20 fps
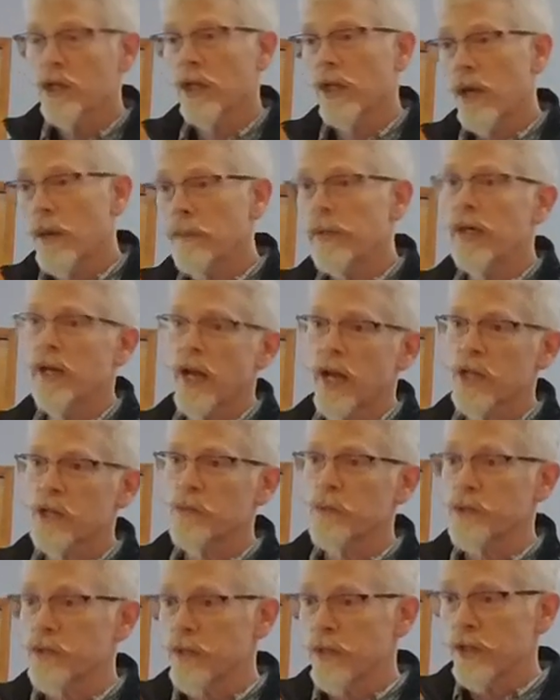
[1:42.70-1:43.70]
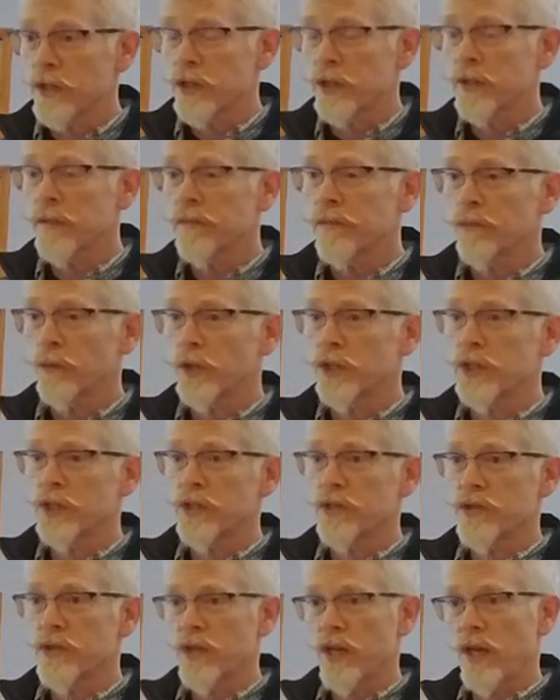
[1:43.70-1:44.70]
Columbian Exposition, which
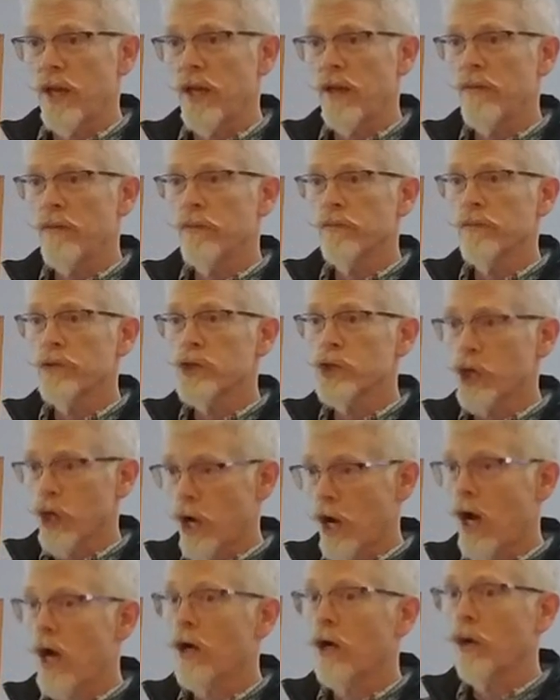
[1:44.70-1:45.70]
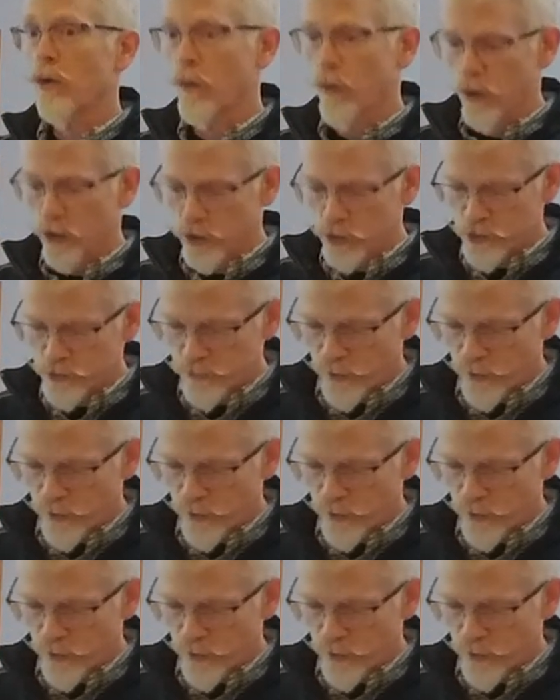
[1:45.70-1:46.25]
is the Chicago World's